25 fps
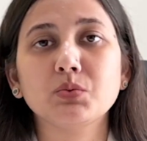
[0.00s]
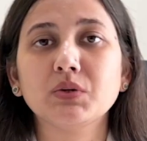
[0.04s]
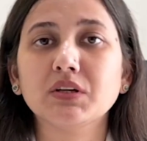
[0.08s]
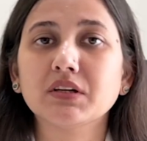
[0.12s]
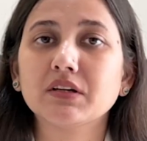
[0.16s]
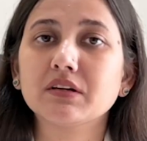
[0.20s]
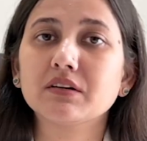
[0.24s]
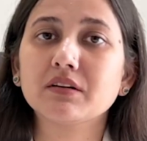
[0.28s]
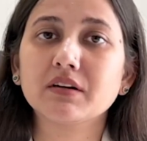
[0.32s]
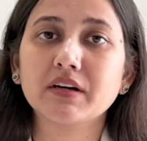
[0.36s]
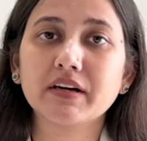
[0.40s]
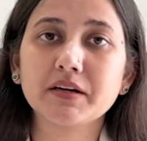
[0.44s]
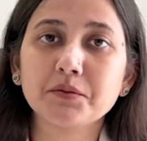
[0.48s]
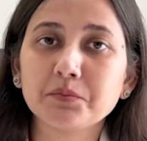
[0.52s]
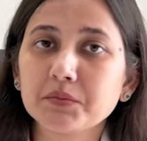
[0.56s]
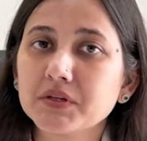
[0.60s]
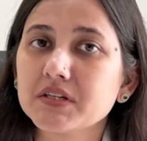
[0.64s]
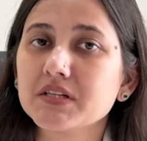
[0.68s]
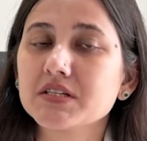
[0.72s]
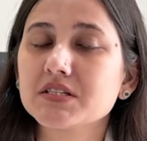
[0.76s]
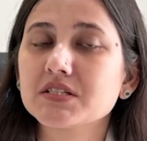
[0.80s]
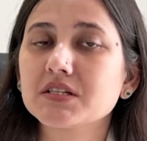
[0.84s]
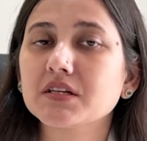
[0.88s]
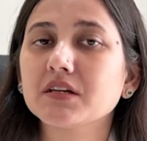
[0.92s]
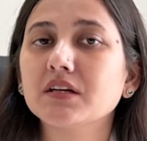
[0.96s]
We are
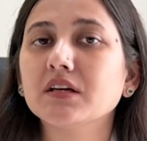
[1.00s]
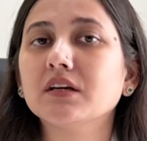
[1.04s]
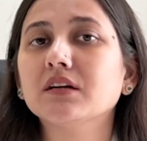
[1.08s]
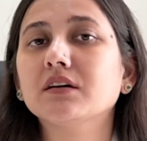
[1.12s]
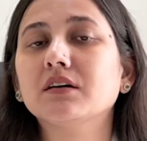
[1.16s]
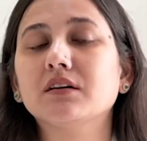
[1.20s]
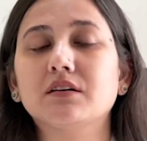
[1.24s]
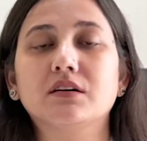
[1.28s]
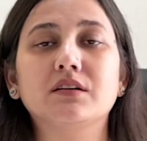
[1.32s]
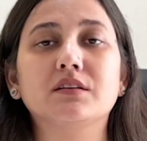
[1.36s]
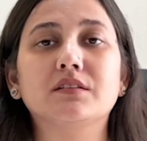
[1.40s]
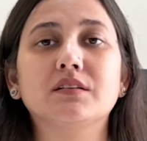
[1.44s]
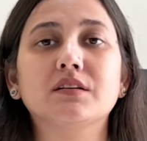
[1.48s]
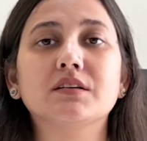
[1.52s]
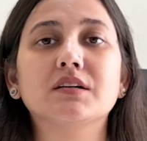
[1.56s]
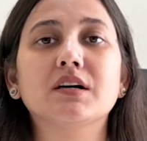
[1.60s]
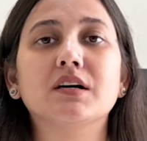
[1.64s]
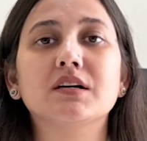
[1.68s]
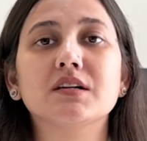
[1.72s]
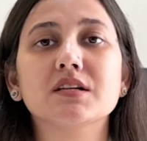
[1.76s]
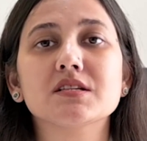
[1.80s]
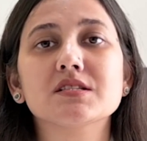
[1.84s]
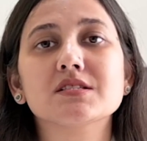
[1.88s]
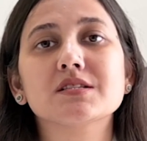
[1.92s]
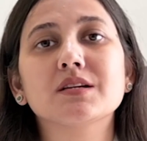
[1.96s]
administering uh, the
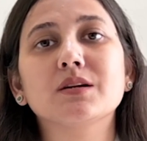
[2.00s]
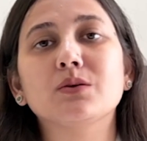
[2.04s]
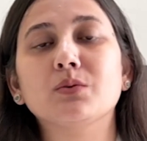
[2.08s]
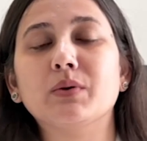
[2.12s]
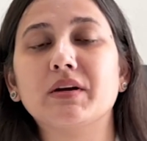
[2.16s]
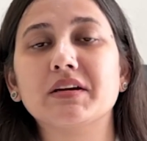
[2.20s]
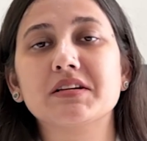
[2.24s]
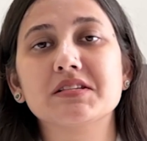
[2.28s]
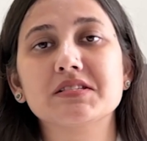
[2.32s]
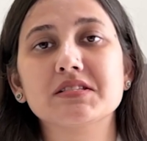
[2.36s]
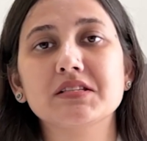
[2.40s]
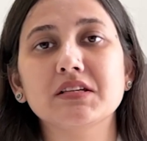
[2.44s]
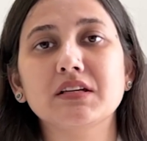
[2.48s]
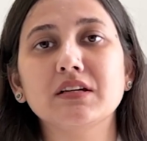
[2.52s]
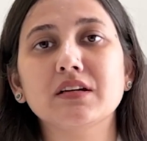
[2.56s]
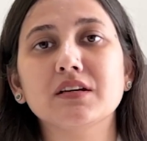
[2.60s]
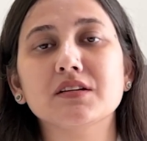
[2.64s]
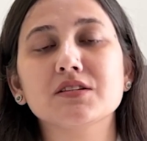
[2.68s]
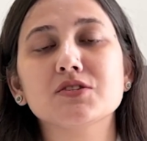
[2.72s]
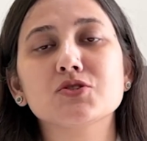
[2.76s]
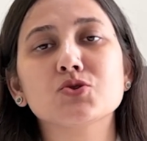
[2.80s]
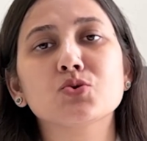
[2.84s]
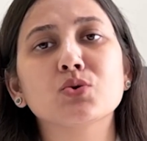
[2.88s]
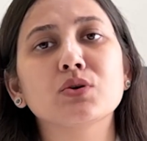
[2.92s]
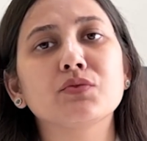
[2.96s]
Gardasil vaccine
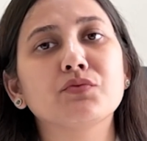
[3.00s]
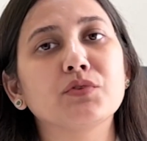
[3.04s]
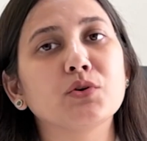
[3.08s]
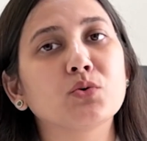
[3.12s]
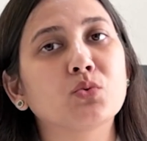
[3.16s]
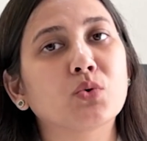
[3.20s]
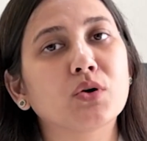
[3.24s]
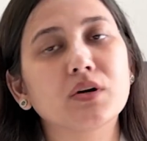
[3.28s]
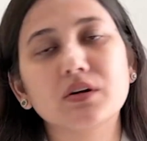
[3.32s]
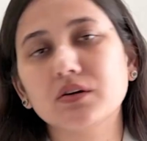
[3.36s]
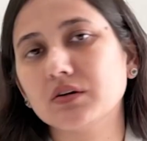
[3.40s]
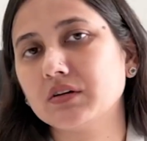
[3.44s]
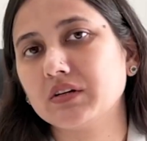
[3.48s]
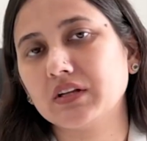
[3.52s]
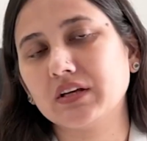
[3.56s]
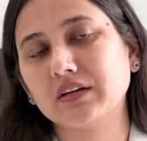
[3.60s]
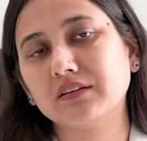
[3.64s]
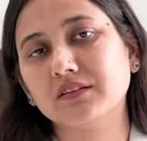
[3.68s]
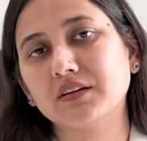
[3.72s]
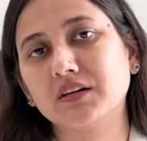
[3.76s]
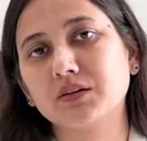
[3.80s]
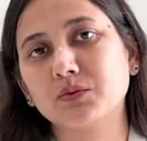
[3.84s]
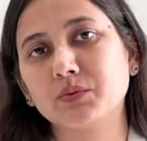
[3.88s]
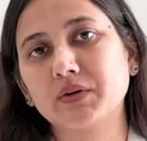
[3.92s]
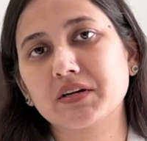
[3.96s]
and so if you want to
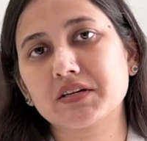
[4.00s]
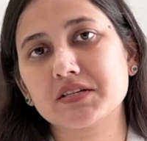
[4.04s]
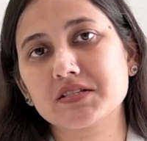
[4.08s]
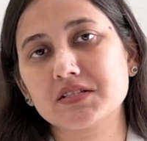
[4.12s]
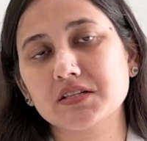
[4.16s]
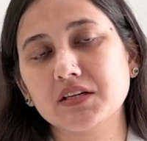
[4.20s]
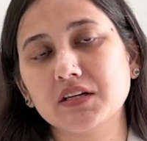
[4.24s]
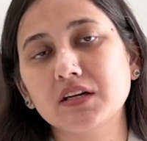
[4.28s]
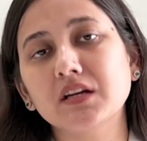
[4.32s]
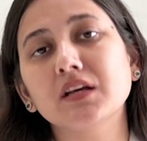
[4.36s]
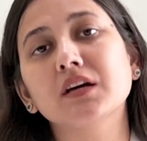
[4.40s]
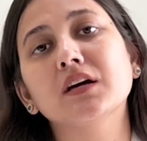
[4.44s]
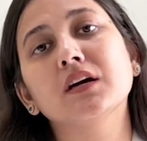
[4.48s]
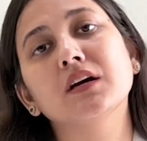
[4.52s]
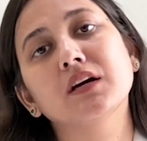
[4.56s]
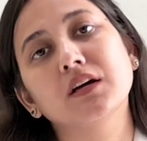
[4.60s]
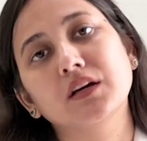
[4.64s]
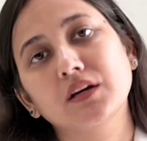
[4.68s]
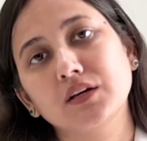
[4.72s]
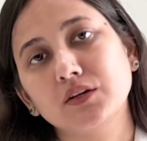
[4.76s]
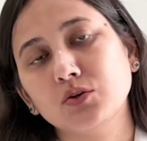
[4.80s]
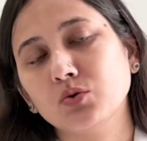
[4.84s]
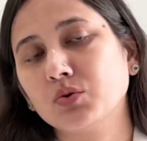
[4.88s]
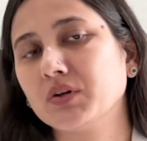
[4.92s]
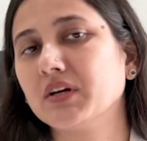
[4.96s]
take that vaccine,
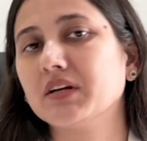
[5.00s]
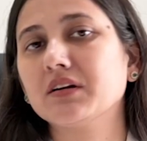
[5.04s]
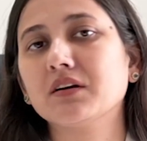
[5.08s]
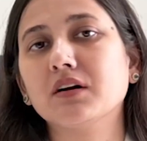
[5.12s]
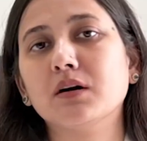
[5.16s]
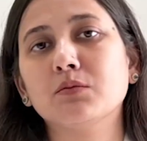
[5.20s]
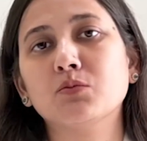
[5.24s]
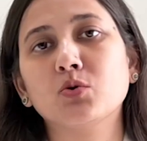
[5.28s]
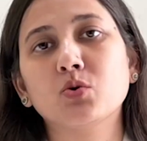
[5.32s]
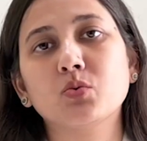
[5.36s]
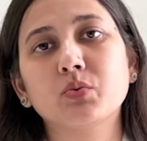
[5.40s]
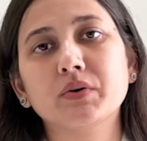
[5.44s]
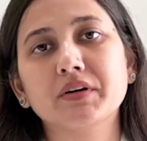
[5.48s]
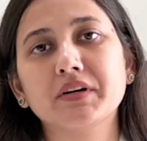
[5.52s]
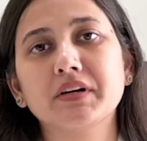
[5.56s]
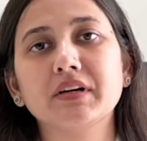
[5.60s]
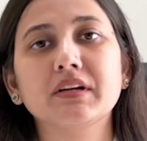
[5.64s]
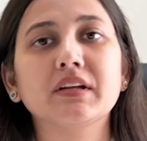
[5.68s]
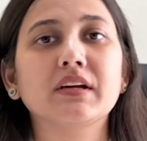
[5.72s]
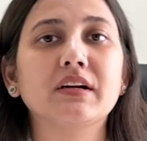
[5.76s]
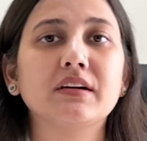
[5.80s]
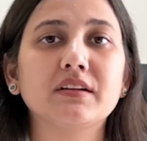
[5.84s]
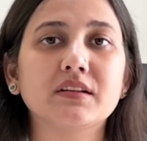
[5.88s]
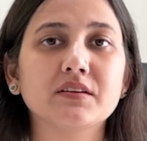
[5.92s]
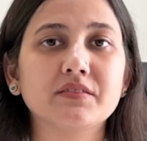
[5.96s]
you can come over
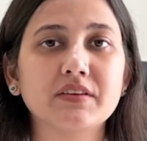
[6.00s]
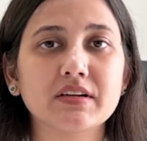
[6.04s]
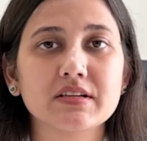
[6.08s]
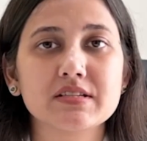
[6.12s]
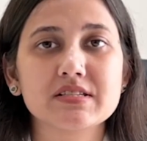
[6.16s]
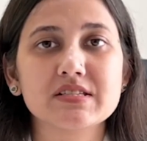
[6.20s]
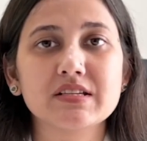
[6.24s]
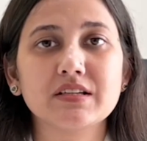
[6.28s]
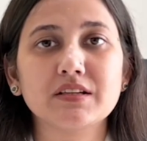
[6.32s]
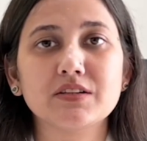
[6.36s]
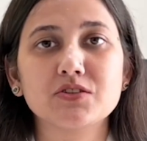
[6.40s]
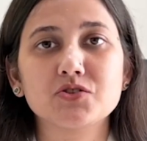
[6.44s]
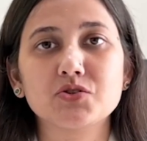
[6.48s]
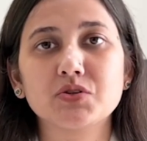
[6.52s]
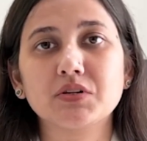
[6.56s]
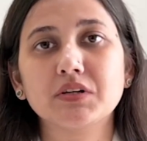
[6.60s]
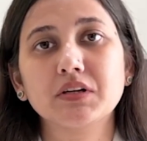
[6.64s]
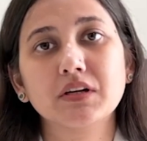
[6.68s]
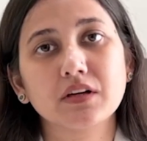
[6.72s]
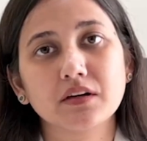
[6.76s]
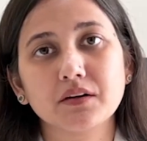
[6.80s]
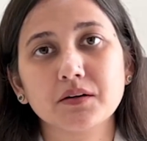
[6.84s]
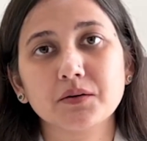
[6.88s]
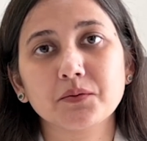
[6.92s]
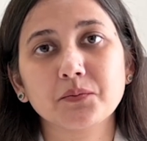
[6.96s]
and get the
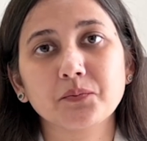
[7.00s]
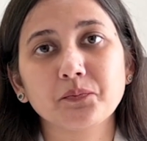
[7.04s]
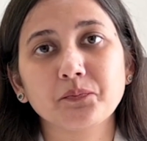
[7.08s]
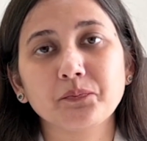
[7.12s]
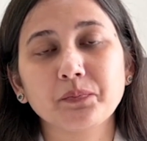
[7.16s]
vaccination done